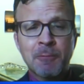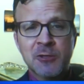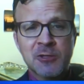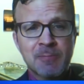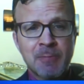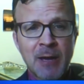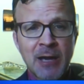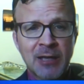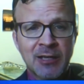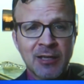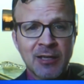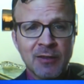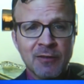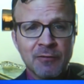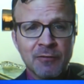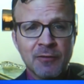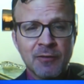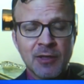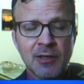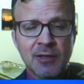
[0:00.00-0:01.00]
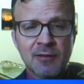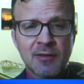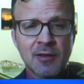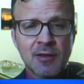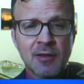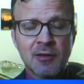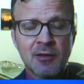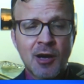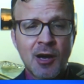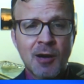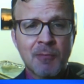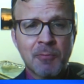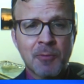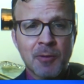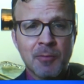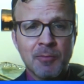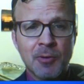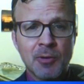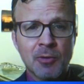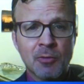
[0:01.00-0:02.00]
perspective, it's
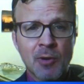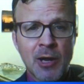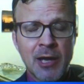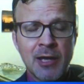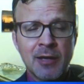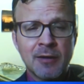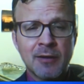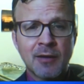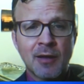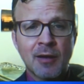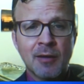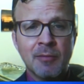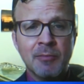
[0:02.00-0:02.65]
incomparable, right?